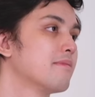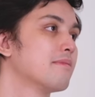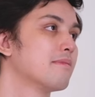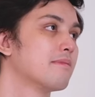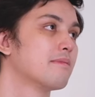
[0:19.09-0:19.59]

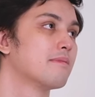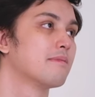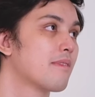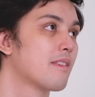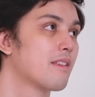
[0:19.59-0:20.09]

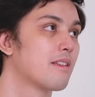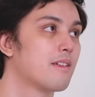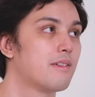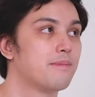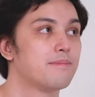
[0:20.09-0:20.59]

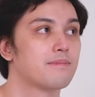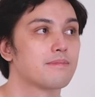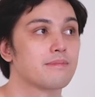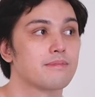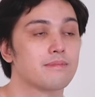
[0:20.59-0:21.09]

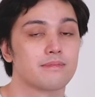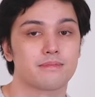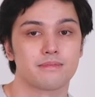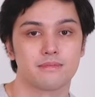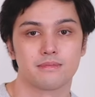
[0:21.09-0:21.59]

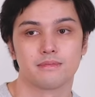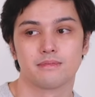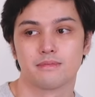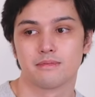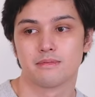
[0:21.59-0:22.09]

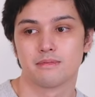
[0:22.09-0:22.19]
No words are spoken by the person on screen.